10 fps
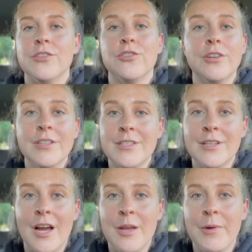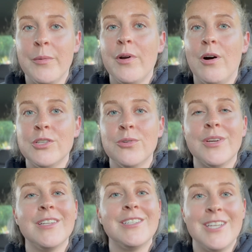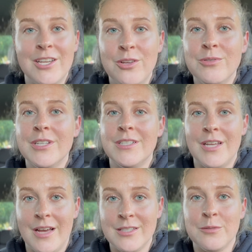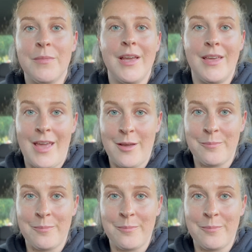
During this time, I would also continue to test my game.